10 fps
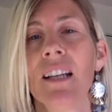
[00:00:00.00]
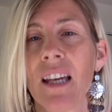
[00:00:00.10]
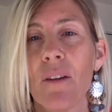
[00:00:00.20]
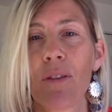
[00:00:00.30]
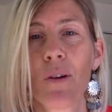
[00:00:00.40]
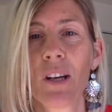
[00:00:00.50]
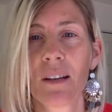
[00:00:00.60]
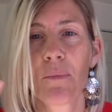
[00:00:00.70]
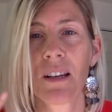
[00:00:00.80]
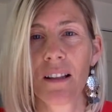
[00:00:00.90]
If you
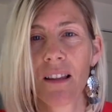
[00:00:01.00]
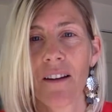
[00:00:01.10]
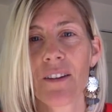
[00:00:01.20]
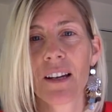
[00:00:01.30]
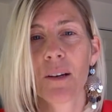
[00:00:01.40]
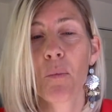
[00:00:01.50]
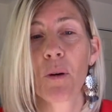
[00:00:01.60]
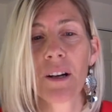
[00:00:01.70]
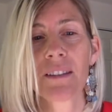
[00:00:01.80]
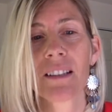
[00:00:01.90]
can be a loving
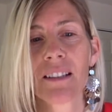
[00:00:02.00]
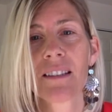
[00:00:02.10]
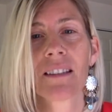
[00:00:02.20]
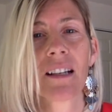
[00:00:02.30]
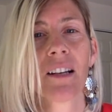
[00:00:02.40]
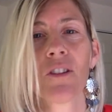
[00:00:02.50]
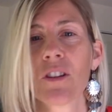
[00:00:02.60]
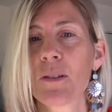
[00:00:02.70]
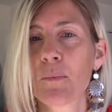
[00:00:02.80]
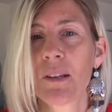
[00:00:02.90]
presence and
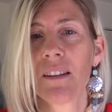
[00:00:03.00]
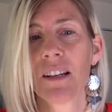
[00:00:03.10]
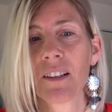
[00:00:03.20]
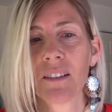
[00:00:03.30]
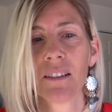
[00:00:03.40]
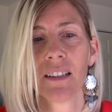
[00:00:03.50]
just be there